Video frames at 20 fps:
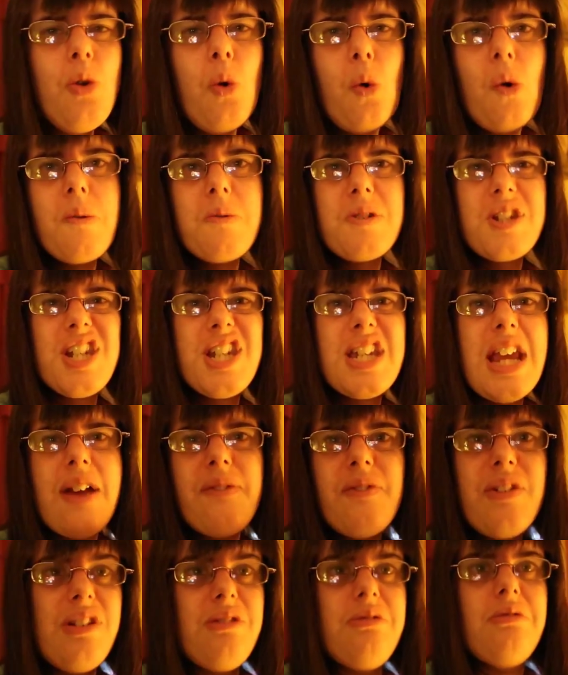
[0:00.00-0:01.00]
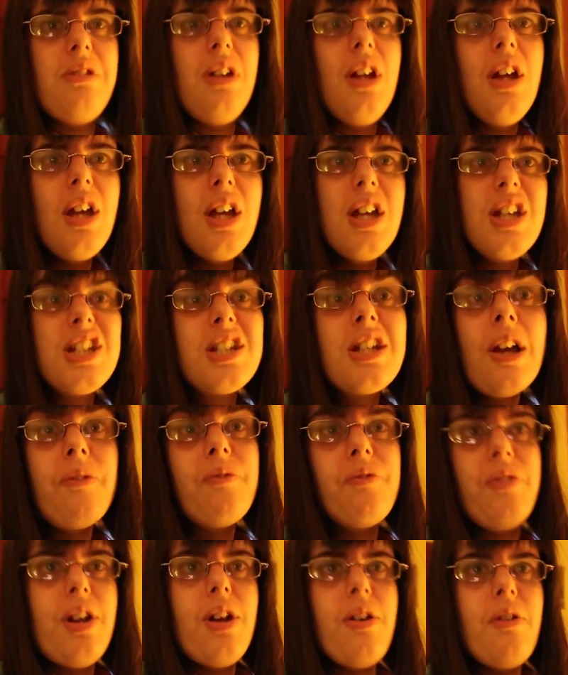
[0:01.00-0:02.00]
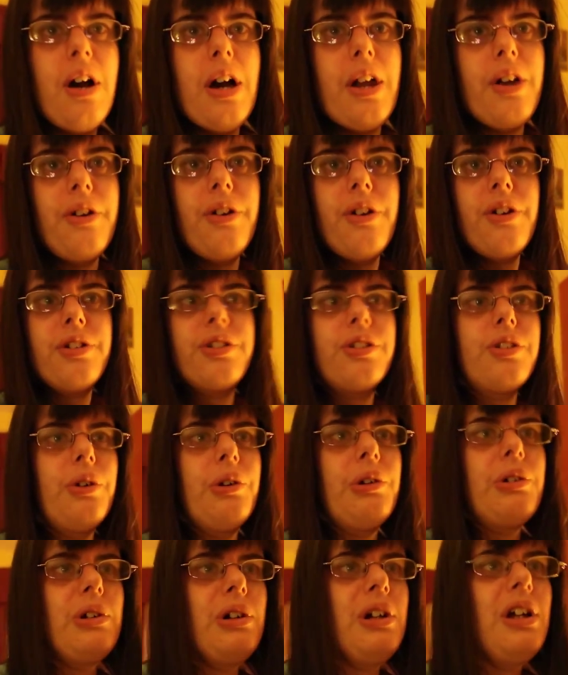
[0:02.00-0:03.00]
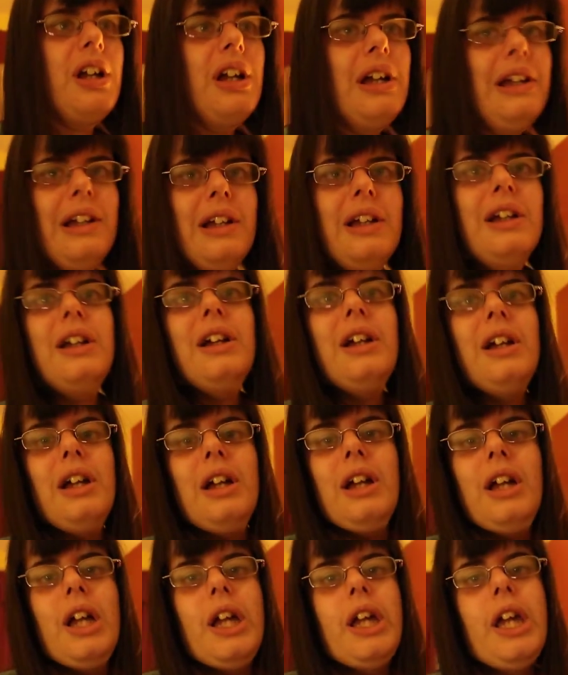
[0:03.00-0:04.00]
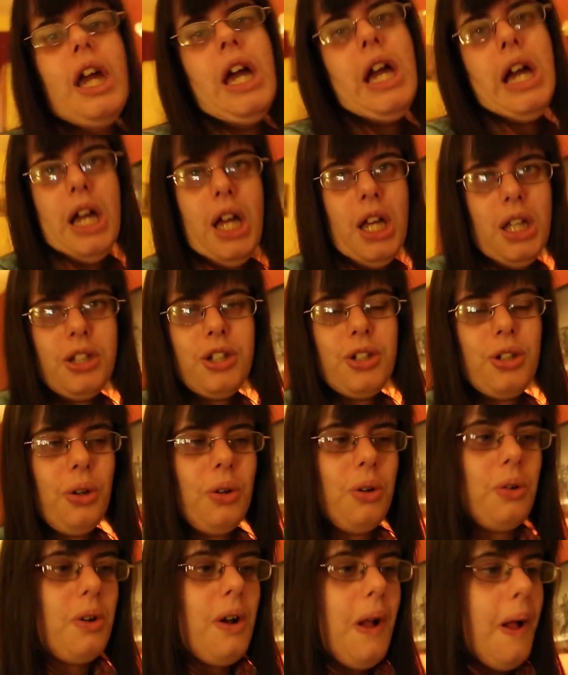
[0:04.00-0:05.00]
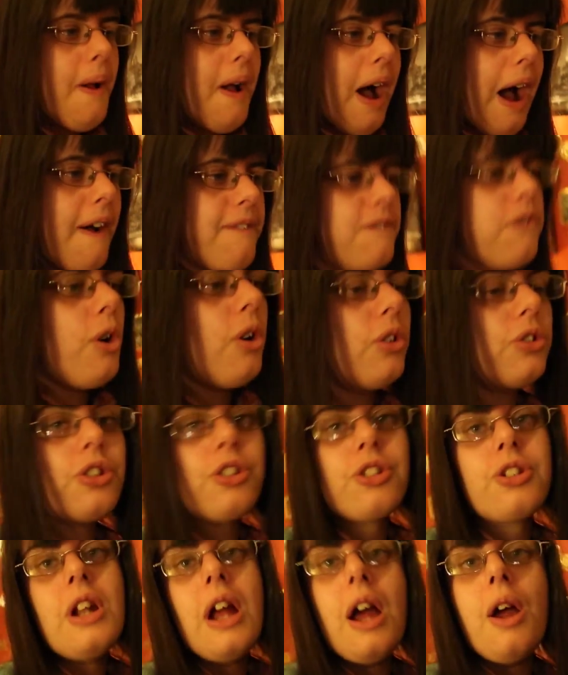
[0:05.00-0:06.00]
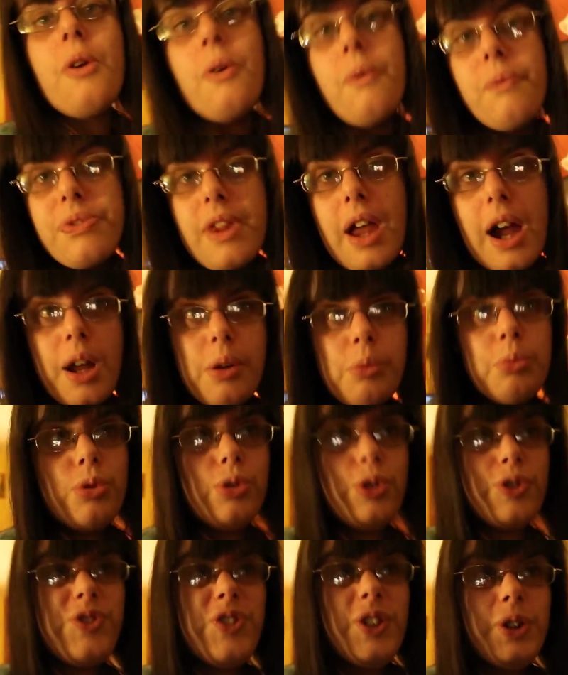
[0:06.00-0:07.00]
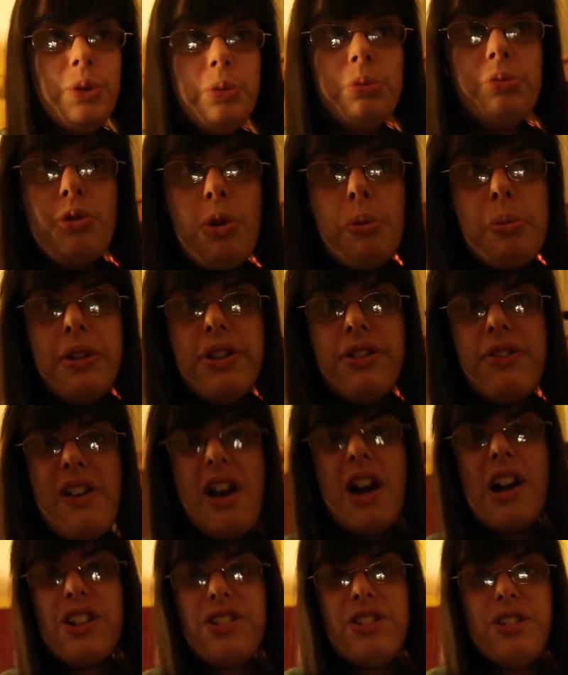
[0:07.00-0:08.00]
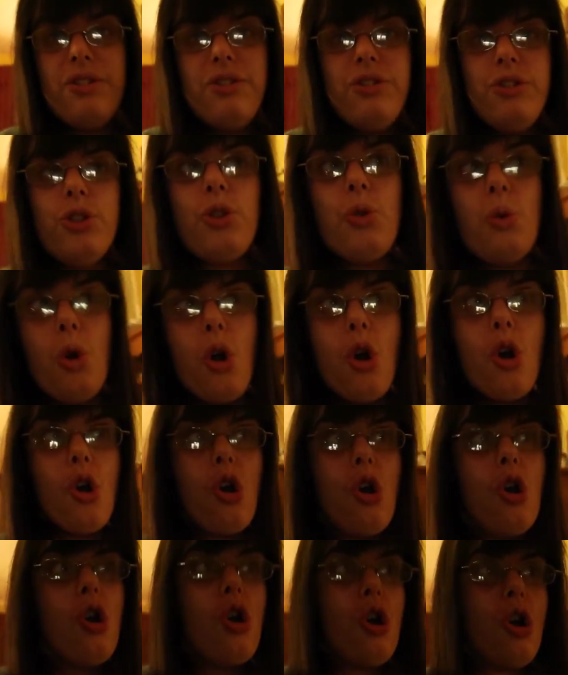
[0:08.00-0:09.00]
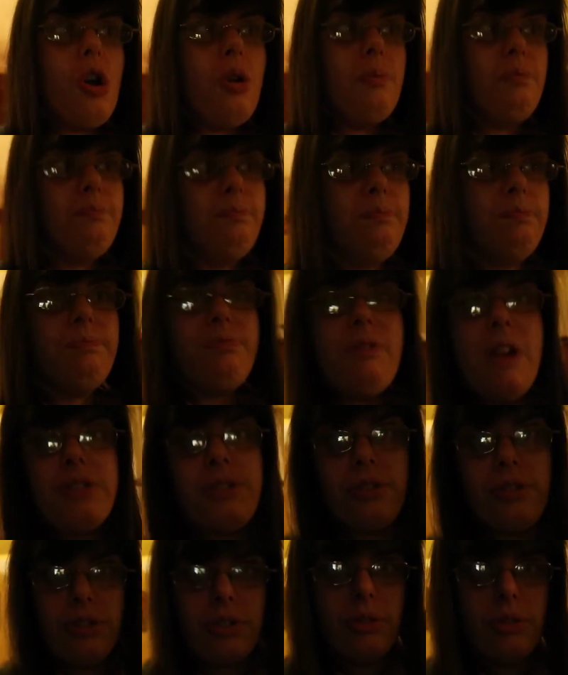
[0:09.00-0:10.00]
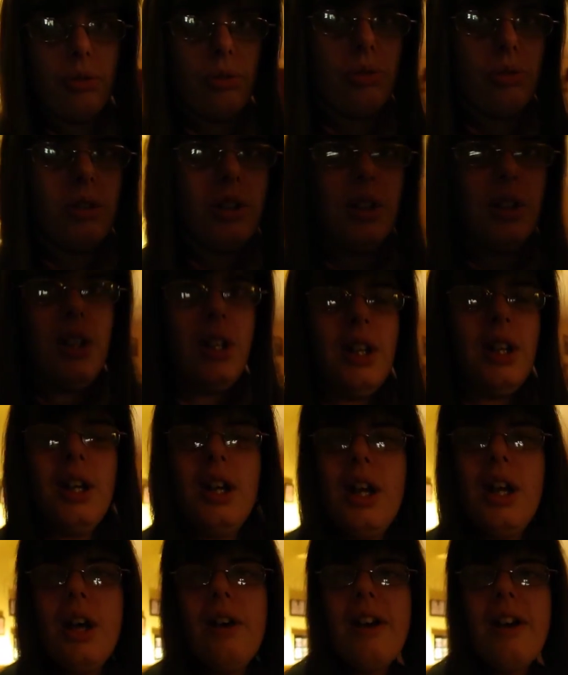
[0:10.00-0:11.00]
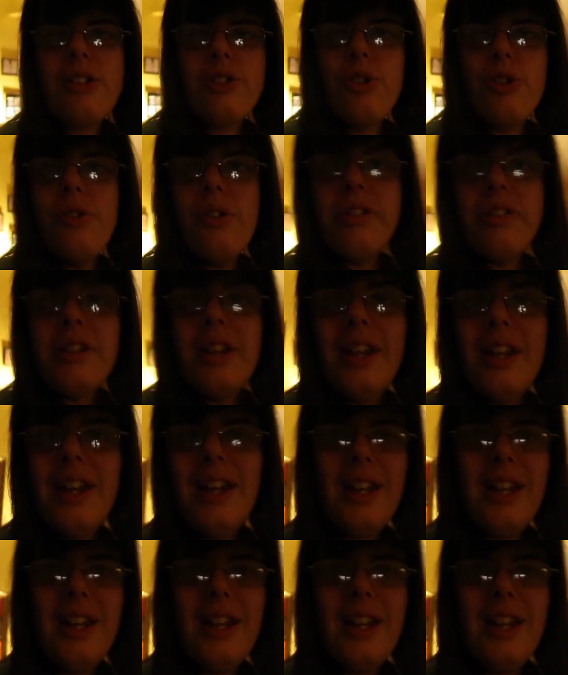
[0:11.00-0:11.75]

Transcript: know it was 7 something or other, so yeah, so I thought just now I would film Ruby's reaction to her present, so let's do this.